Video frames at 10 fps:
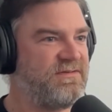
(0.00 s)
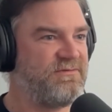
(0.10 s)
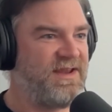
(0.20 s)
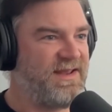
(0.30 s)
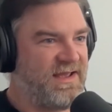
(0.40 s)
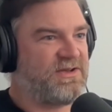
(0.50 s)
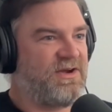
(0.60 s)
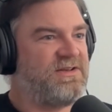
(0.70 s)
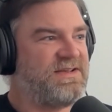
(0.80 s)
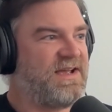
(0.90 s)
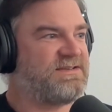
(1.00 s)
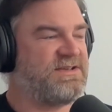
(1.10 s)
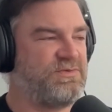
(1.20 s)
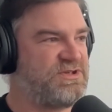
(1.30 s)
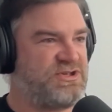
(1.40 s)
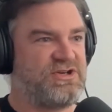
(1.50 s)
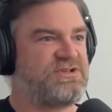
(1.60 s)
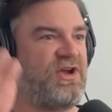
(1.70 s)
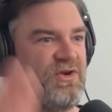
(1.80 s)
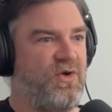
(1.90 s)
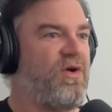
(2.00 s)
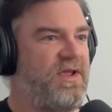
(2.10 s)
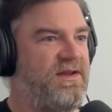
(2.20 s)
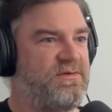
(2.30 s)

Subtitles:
Really, in context, it was just annoying.